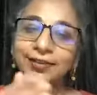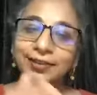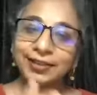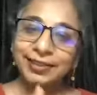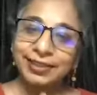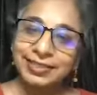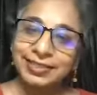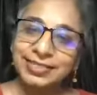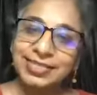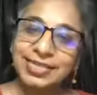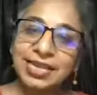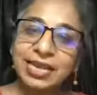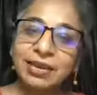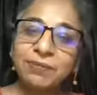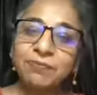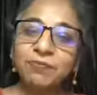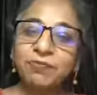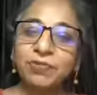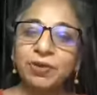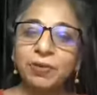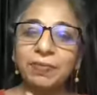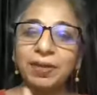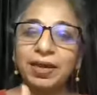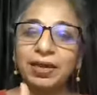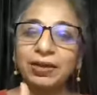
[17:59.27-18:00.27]
same
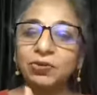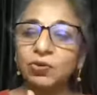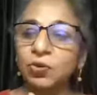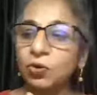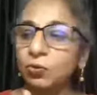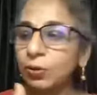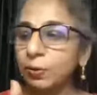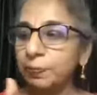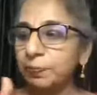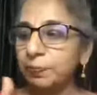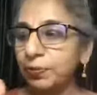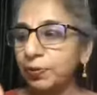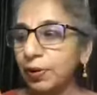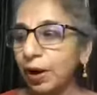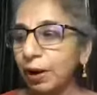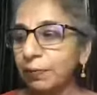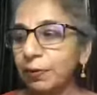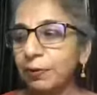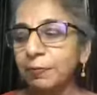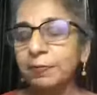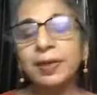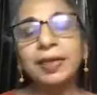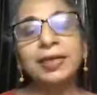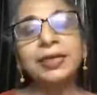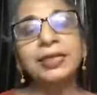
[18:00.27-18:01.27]
women who
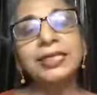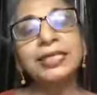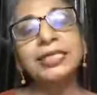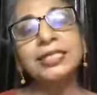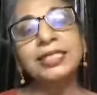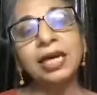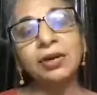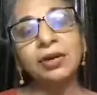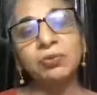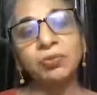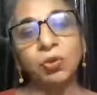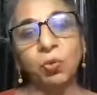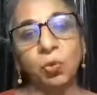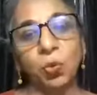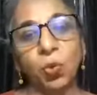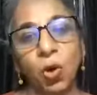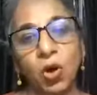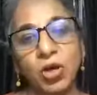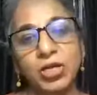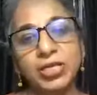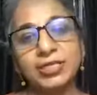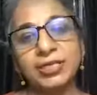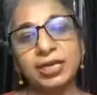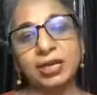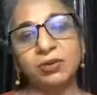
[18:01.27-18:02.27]
probably didn't have a
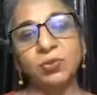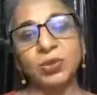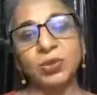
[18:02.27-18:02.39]
voice and were